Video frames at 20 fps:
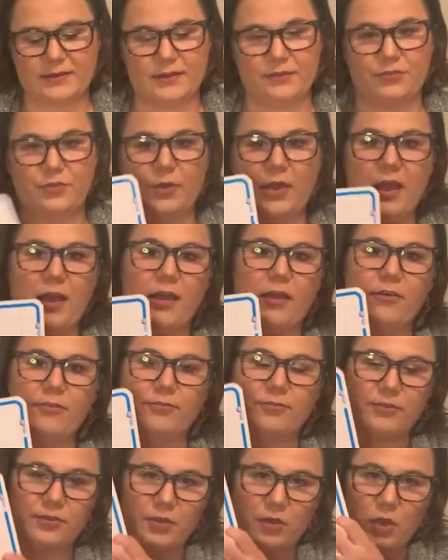If you have
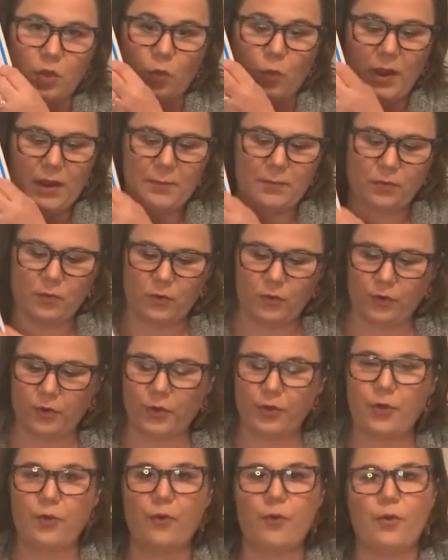a
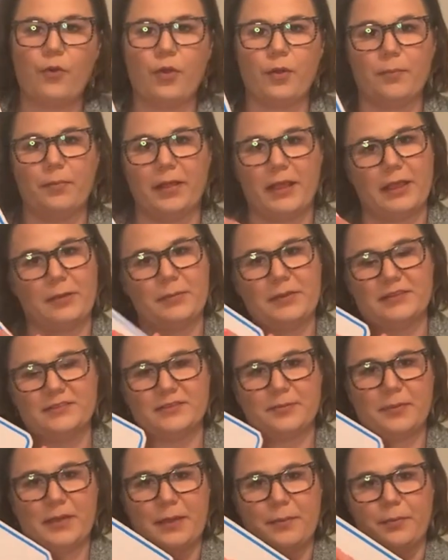whiteboard or a blank piece
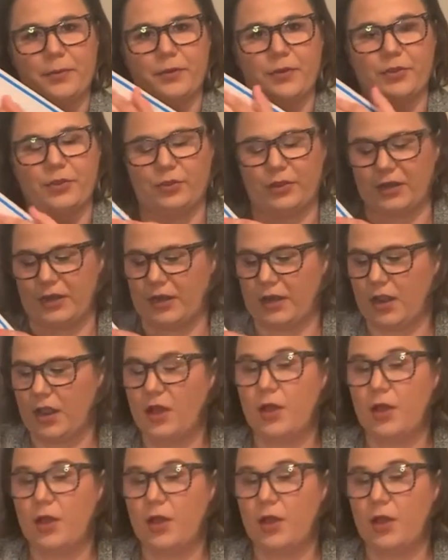of paper, you can